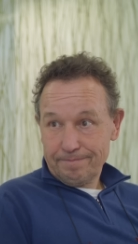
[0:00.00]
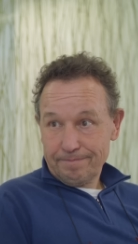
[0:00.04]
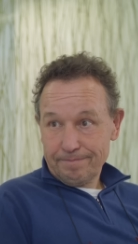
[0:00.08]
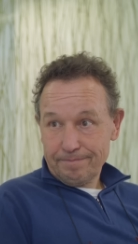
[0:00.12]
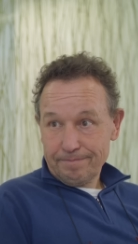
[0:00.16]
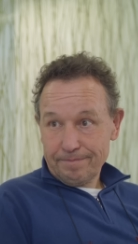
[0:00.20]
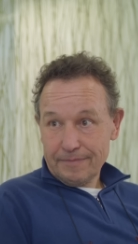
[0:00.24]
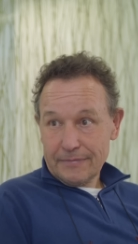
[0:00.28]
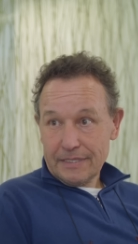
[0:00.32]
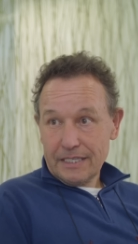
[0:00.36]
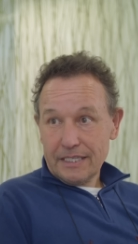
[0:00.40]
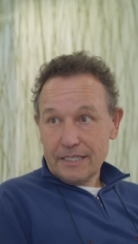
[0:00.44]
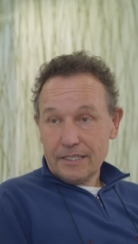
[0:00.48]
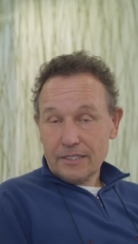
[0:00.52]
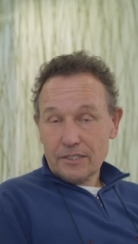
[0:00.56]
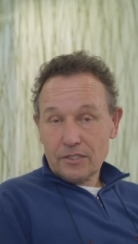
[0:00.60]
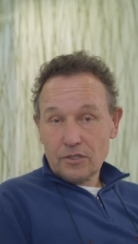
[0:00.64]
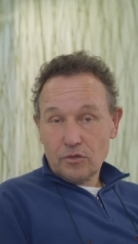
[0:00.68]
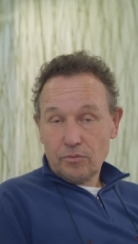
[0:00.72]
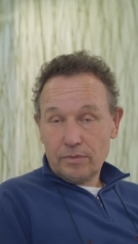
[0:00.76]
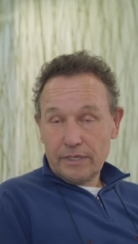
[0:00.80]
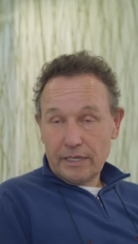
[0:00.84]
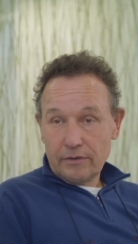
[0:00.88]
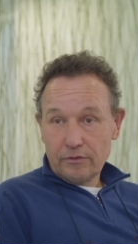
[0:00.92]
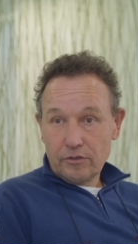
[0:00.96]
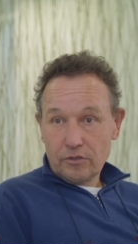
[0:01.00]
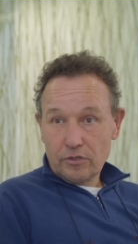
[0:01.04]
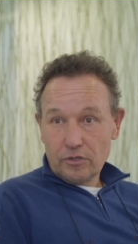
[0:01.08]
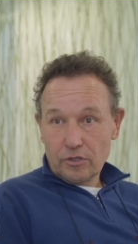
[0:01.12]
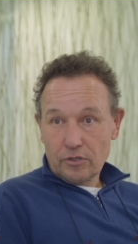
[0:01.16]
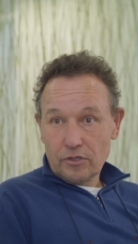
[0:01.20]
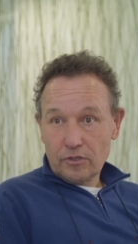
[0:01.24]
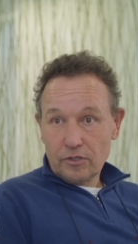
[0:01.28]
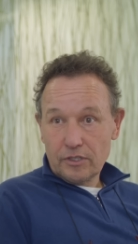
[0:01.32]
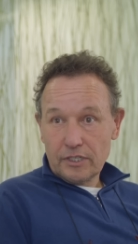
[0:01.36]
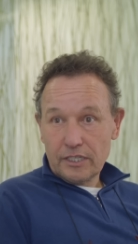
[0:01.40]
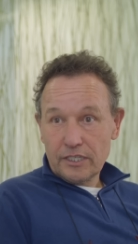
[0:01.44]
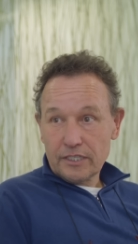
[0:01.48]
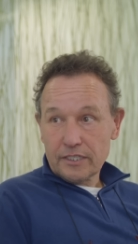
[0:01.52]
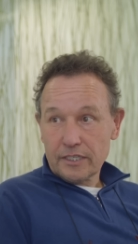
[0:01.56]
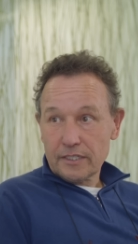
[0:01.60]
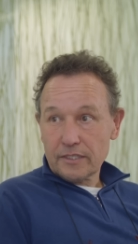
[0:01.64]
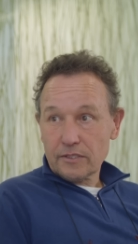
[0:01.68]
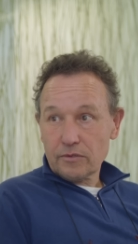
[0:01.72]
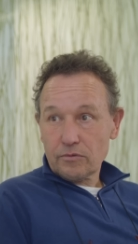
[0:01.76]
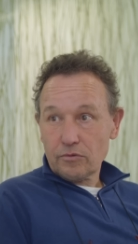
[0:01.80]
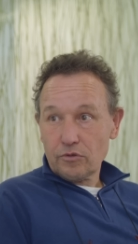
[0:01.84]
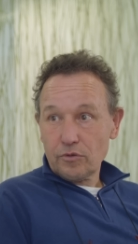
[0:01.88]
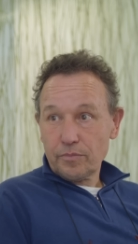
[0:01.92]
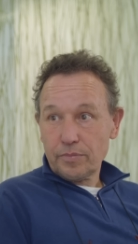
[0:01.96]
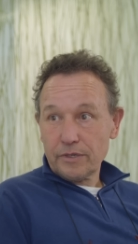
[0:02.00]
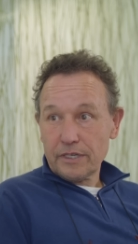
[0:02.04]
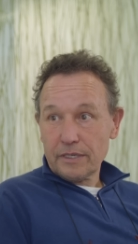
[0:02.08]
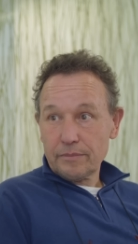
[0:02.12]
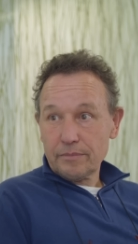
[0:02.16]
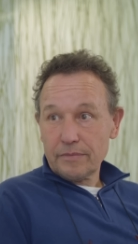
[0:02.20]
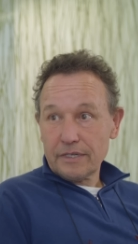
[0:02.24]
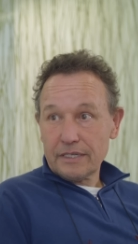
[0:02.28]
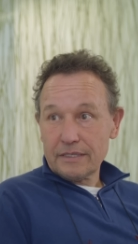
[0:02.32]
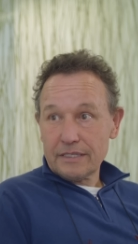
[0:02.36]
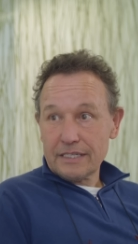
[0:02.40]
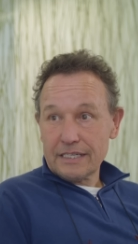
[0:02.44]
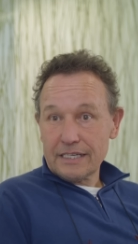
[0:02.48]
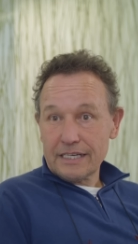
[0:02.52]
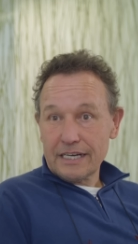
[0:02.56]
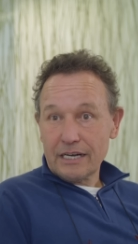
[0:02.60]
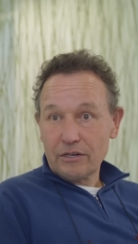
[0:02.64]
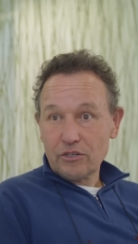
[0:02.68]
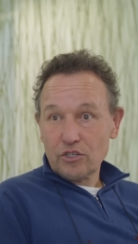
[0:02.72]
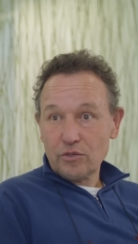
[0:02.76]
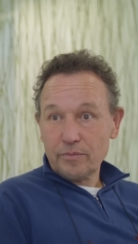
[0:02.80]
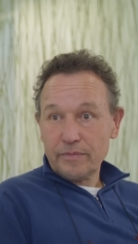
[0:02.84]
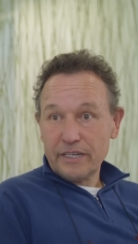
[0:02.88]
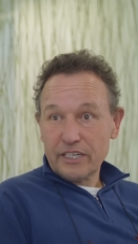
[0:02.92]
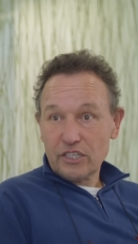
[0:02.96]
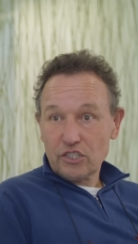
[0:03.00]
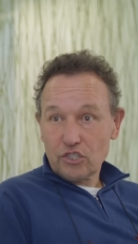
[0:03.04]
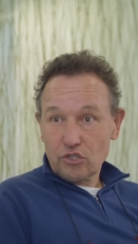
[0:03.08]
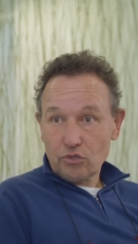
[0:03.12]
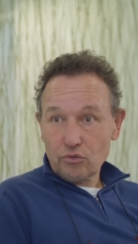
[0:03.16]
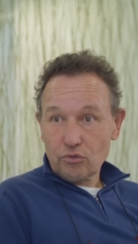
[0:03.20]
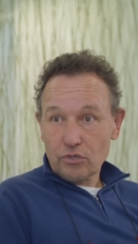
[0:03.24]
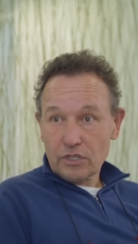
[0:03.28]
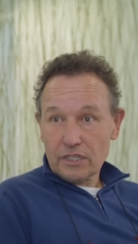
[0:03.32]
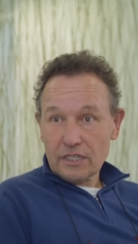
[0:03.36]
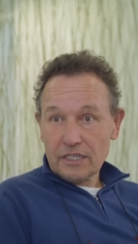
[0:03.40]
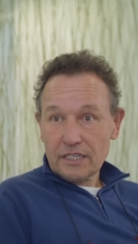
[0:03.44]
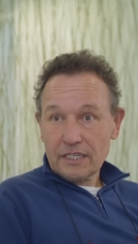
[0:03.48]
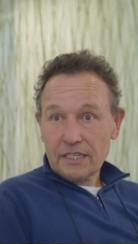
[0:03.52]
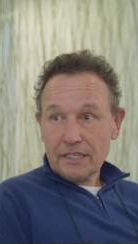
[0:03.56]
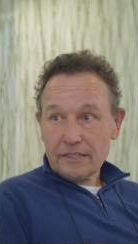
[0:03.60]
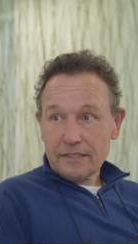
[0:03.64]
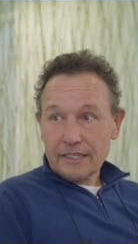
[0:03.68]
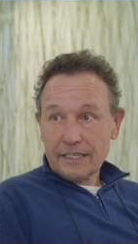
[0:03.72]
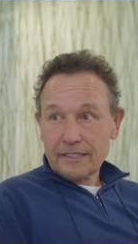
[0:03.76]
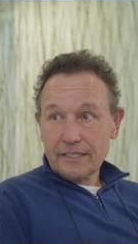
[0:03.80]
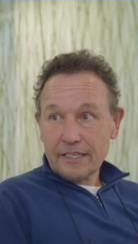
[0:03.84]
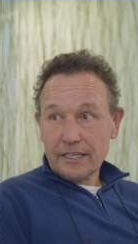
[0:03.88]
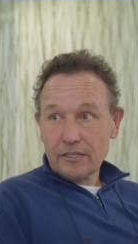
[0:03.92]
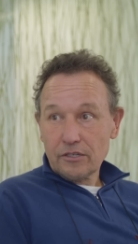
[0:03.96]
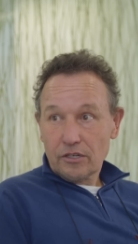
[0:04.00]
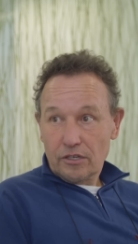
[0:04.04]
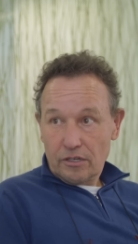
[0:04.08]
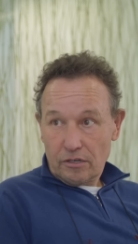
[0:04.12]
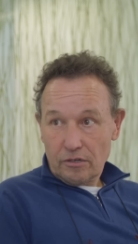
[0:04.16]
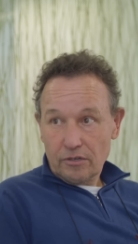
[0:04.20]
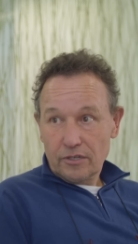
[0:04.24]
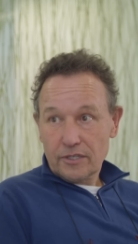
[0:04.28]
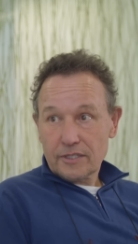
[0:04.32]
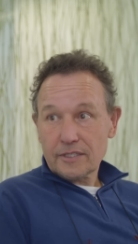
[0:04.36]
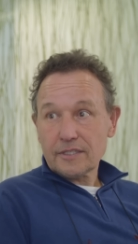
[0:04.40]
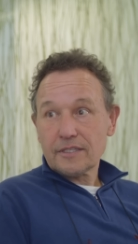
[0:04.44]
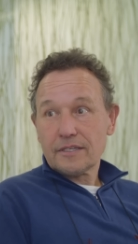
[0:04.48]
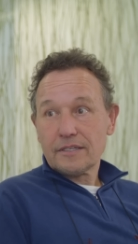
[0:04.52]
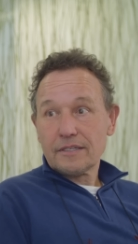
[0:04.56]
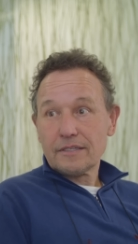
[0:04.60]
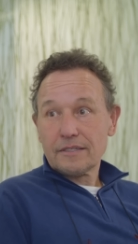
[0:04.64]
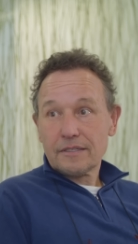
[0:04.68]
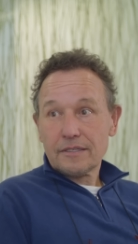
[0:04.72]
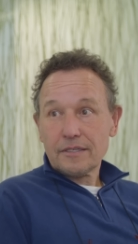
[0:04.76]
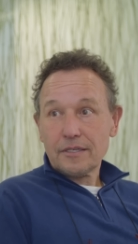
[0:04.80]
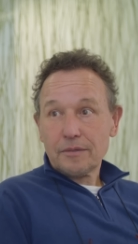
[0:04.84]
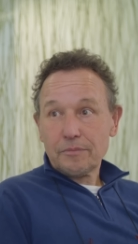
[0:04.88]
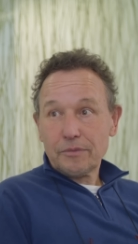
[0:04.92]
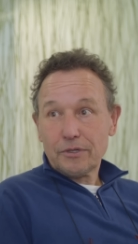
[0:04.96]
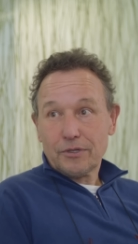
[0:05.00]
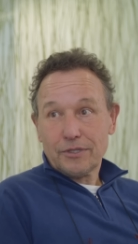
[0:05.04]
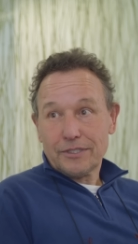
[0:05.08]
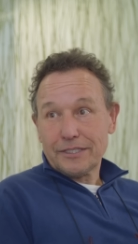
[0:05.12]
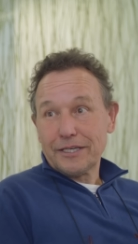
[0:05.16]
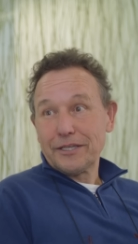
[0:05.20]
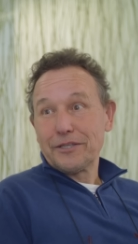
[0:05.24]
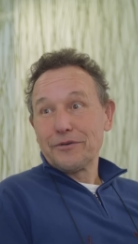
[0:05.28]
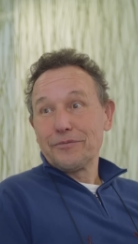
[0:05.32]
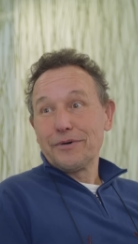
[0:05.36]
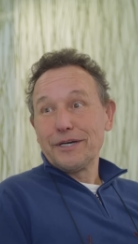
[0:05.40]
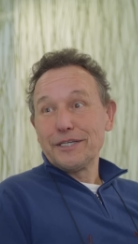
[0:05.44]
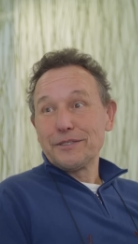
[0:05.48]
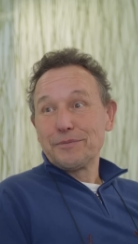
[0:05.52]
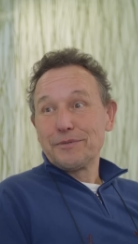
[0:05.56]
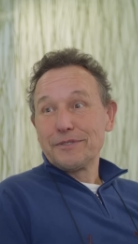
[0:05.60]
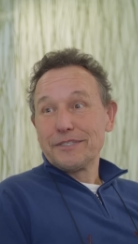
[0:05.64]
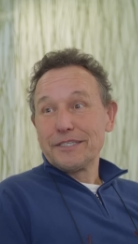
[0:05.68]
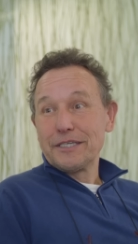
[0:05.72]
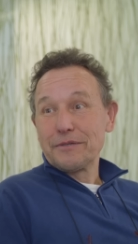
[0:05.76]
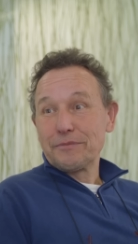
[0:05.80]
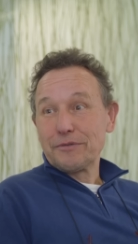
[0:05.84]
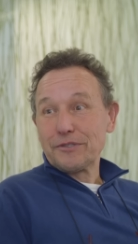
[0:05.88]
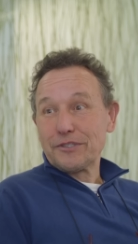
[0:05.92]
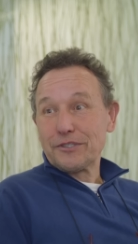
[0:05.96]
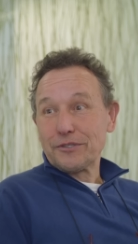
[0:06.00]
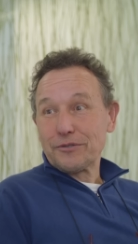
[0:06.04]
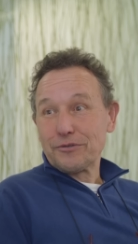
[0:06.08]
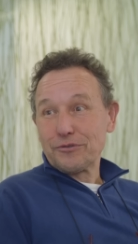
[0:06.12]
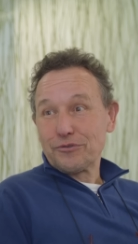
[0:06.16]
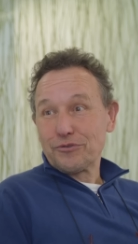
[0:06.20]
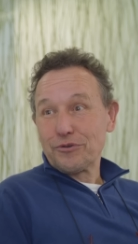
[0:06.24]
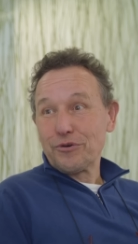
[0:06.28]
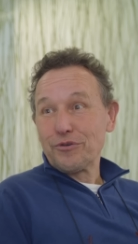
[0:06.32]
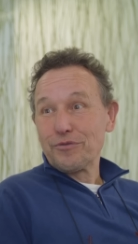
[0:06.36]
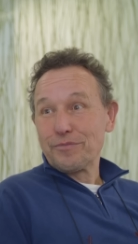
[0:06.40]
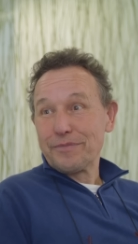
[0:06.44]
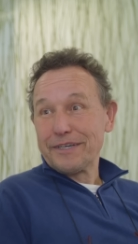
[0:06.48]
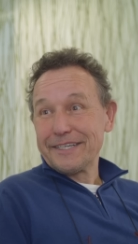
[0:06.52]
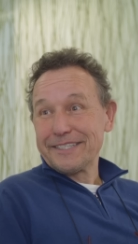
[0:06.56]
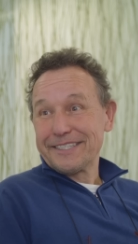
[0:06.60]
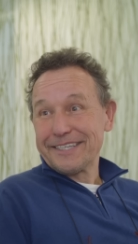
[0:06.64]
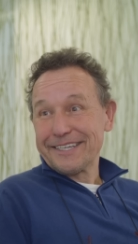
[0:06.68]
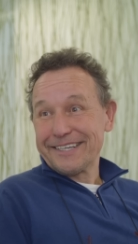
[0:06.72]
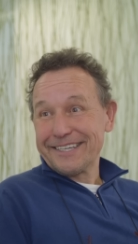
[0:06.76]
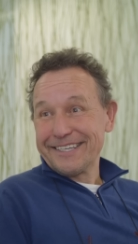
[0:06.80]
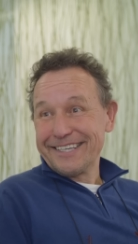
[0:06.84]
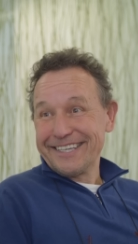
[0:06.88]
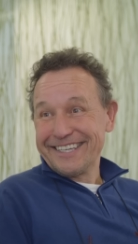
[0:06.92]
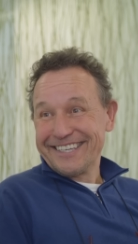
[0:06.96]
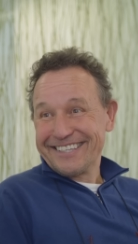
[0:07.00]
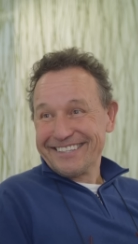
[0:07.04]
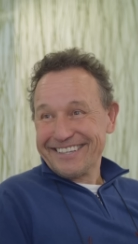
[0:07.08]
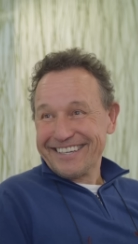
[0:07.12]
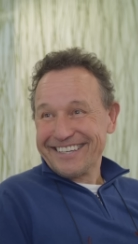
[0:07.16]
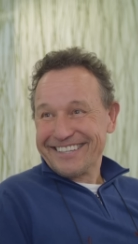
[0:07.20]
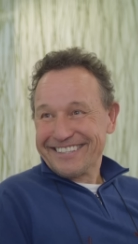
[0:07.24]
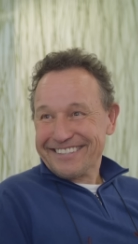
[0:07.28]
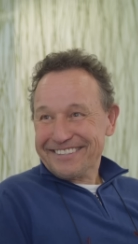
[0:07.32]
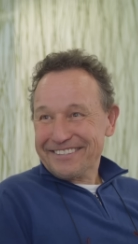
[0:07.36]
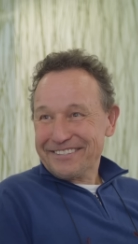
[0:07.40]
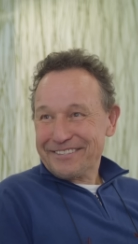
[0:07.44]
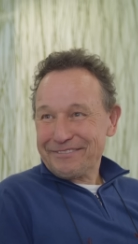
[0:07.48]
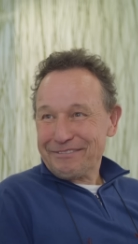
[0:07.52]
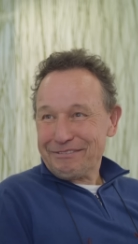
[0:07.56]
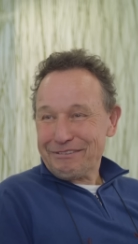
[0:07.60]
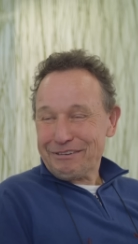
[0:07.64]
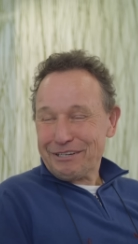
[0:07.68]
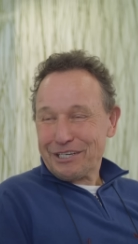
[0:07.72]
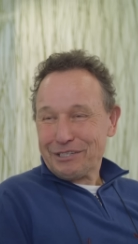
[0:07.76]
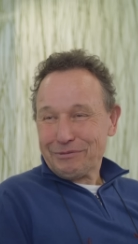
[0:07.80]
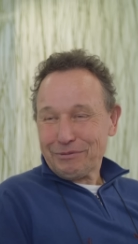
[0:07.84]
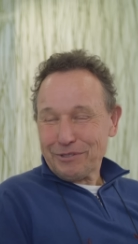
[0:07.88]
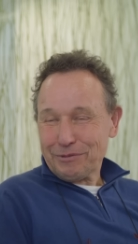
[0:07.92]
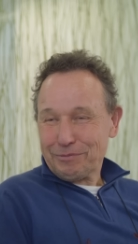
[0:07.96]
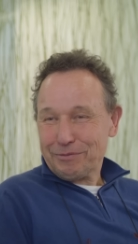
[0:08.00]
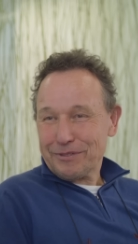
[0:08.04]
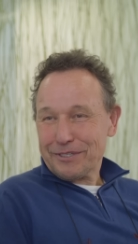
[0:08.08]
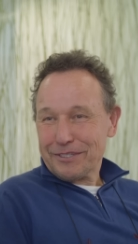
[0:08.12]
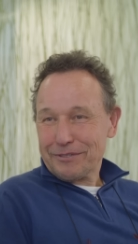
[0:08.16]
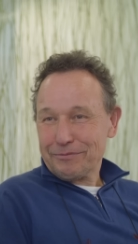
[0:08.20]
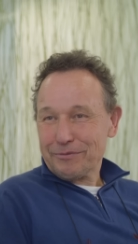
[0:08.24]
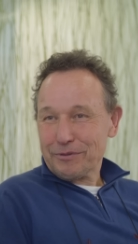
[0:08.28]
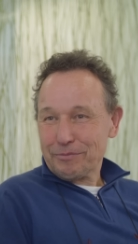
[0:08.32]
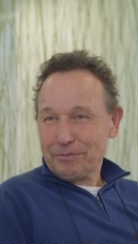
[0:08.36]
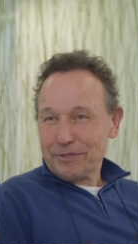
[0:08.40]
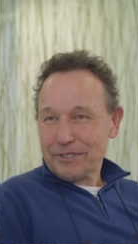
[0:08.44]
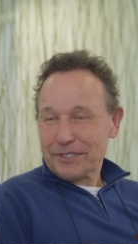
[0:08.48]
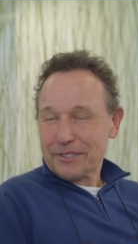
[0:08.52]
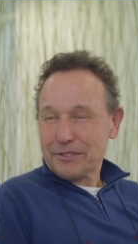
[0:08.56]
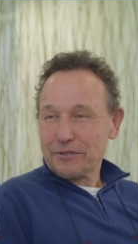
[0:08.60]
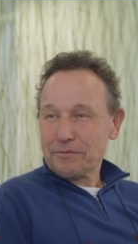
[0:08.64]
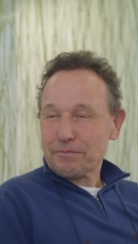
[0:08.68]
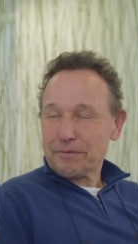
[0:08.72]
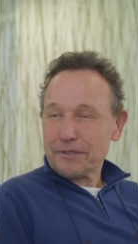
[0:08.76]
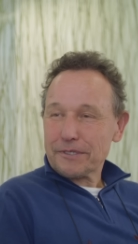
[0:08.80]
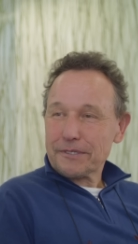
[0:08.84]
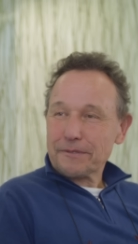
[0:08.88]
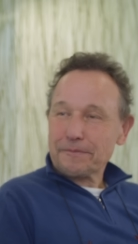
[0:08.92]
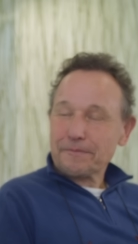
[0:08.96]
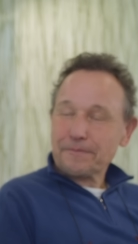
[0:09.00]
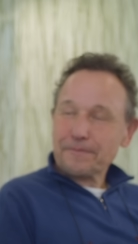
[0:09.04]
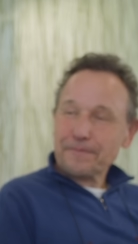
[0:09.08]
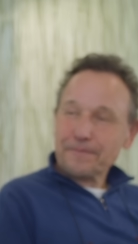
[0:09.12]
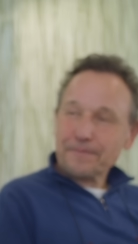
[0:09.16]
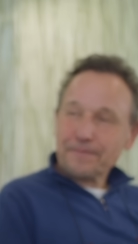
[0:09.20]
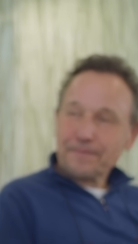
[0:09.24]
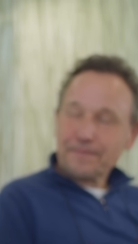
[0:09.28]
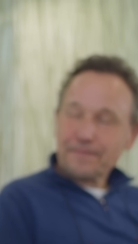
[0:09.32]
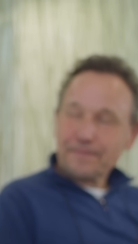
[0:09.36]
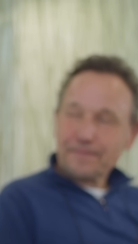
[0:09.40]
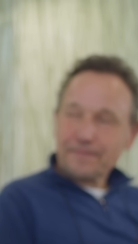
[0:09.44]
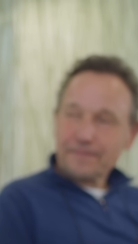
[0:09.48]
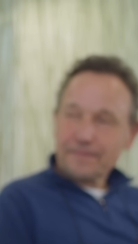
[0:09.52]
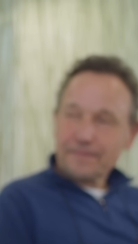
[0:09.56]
seems convincing. The passionate scientist has already achieved a great number of successes in his career. Others are set to become reality in the near